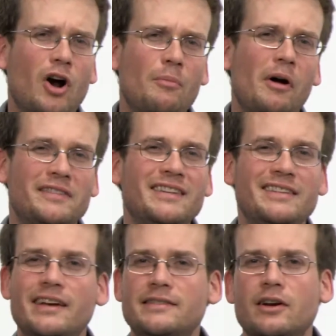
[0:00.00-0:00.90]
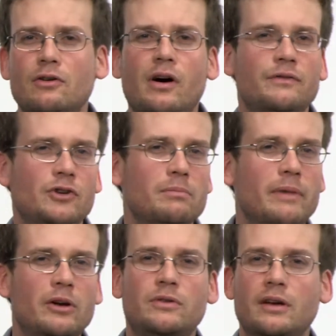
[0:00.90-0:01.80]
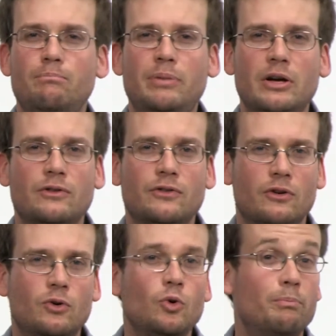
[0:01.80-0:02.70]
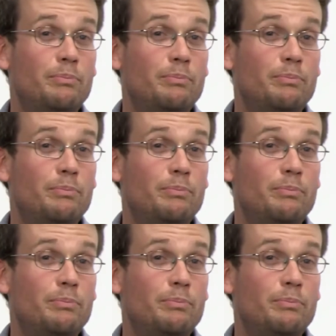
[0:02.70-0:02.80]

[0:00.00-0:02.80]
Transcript: Karl Marx, these days there are a lot of young men who think beards are cool.